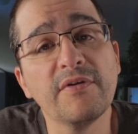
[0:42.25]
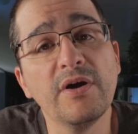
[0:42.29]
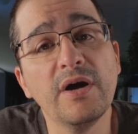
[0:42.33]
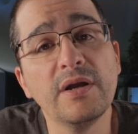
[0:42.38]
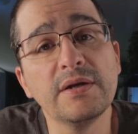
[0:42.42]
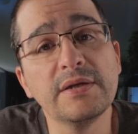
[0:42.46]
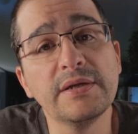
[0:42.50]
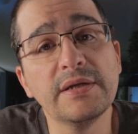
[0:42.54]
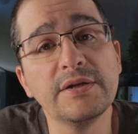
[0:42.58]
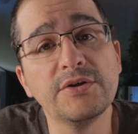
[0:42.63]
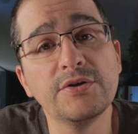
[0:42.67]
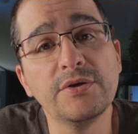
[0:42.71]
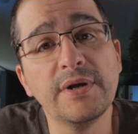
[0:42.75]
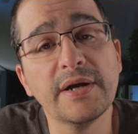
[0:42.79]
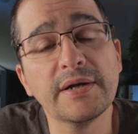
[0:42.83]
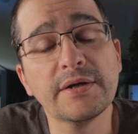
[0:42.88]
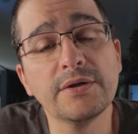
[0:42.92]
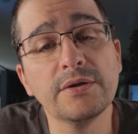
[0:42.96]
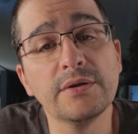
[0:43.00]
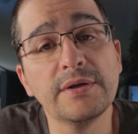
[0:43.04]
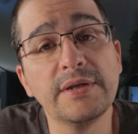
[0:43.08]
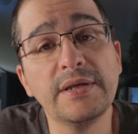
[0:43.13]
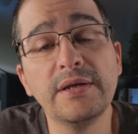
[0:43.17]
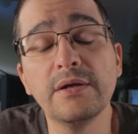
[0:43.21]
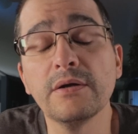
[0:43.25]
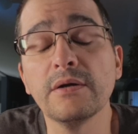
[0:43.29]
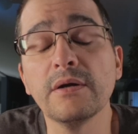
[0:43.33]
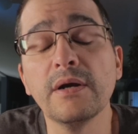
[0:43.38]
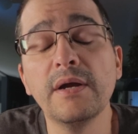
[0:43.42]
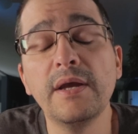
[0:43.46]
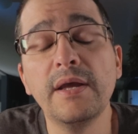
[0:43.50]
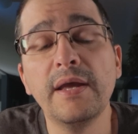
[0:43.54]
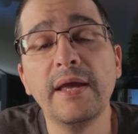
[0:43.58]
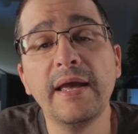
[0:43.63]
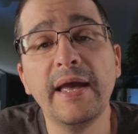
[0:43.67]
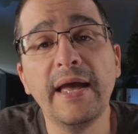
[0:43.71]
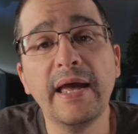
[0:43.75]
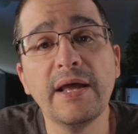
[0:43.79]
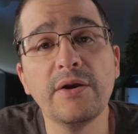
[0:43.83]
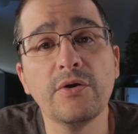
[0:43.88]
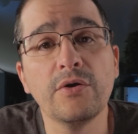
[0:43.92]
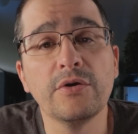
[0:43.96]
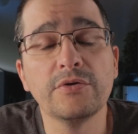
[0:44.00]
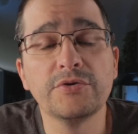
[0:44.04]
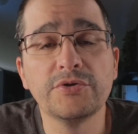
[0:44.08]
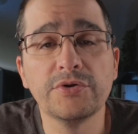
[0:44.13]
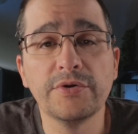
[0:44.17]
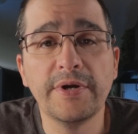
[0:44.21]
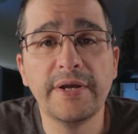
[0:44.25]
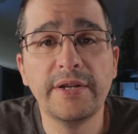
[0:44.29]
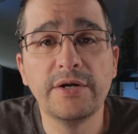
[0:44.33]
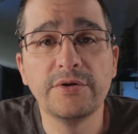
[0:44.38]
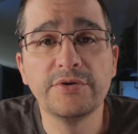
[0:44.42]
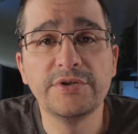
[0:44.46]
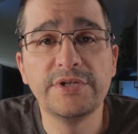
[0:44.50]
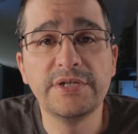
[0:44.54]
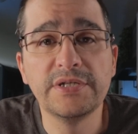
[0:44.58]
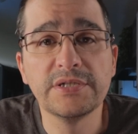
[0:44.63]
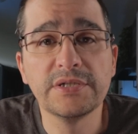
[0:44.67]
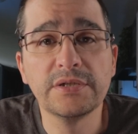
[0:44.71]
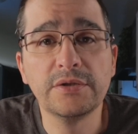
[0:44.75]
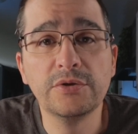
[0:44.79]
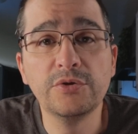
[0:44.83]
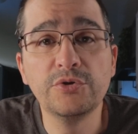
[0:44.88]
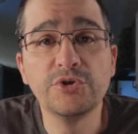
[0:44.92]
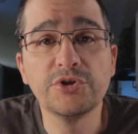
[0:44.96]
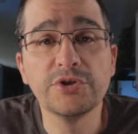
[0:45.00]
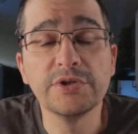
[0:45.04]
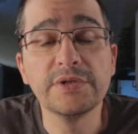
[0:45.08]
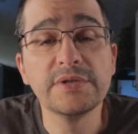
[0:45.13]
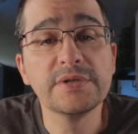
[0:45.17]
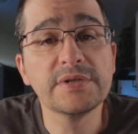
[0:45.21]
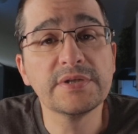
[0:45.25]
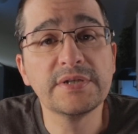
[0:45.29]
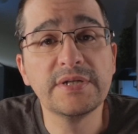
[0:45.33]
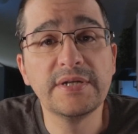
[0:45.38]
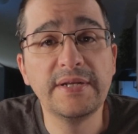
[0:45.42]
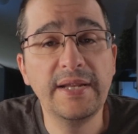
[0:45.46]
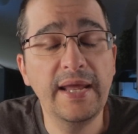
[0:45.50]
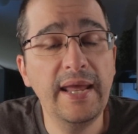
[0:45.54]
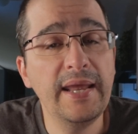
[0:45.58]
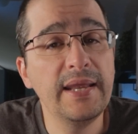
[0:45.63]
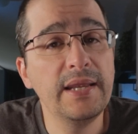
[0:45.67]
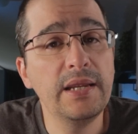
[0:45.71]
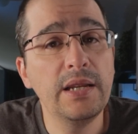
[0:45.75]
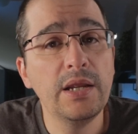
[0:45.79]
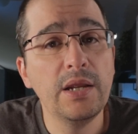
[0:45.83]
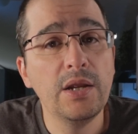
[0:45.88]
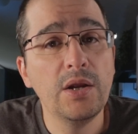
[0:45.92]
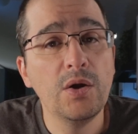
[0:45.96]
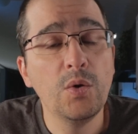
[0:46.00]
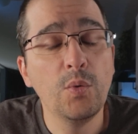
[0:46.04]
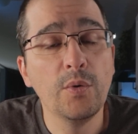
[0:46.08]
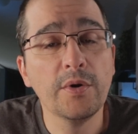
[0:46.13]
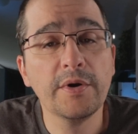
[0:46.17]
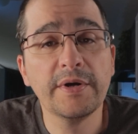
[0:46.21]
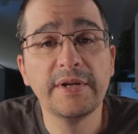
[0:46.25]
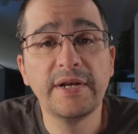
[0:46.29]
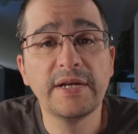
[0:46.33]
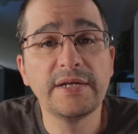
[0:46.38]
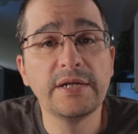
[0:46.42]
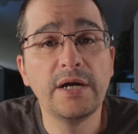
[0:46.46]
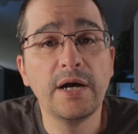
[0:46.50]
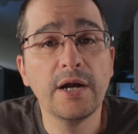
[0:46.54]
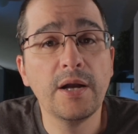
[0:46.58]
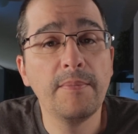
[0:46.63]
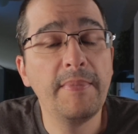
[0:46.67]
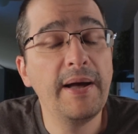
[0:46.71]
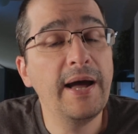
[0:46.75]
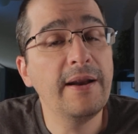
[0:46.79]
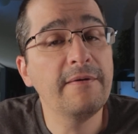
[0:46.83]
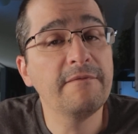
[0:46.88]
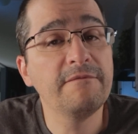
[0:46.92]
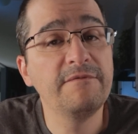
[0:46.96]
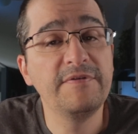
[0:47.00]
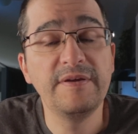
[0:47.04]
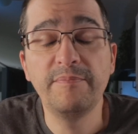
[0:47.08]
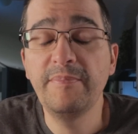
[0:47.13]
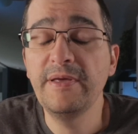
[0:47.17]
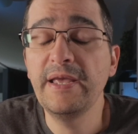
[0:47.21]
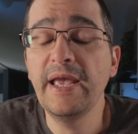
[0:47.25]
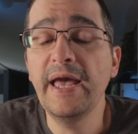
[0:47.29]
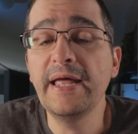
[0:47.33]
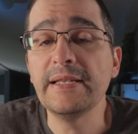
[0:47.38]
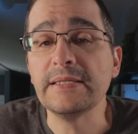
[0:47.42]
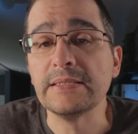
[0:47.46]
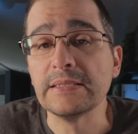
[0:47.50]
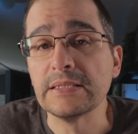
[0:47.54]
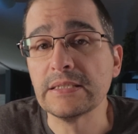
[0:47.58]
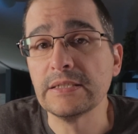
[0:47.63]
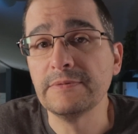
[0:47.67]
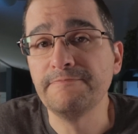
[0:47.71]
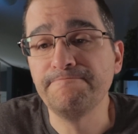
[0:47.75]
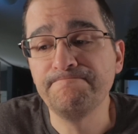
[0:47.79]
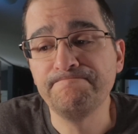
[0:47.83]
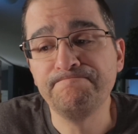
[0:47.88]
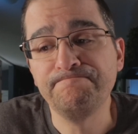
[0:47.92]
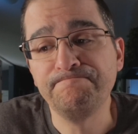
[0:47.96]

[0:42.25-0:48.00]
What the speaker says: Content Director here at Archer Energy Solutions. Today we're going to talk about VPNs.